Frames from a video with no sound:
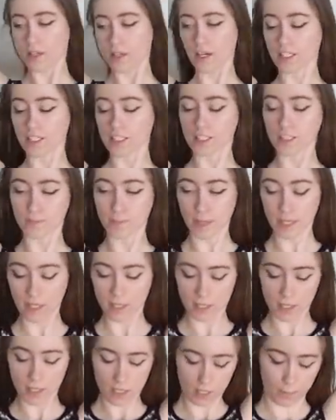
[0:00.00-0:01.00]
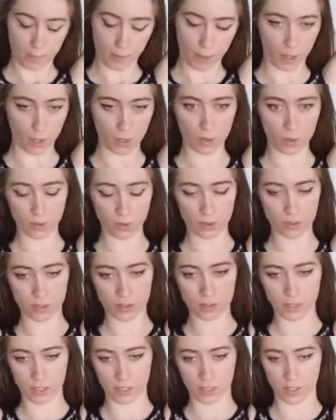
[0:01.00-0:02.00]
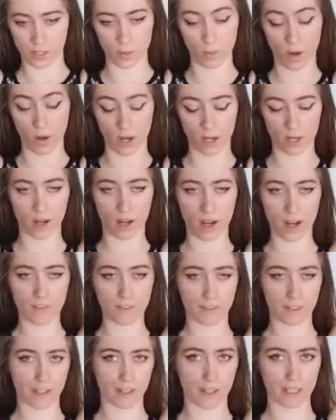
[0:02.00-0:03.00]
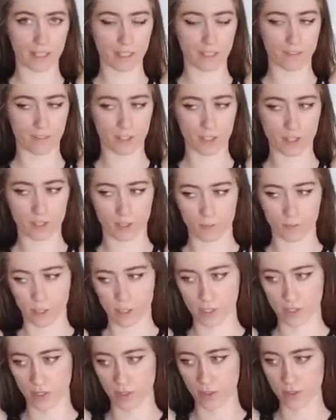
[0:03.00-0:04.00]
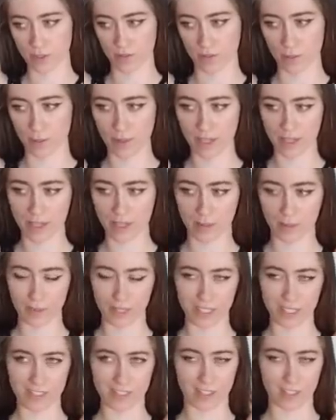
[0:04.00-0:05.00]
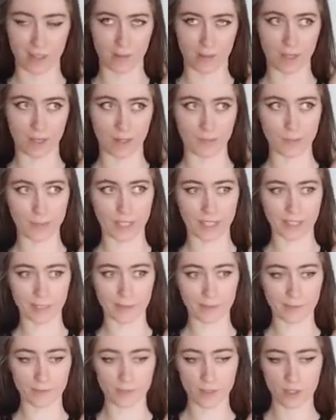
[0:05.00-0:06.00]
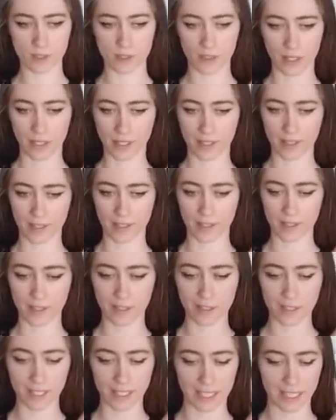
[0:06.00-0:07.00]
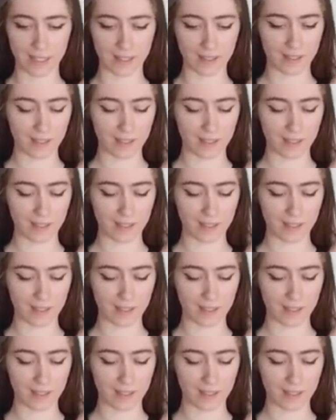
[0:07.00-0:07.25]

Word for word: a spin, a pose, and then a walk off. Like I did a bunch, a bunch of those on repeat, and then we did some um, like, like, uh, like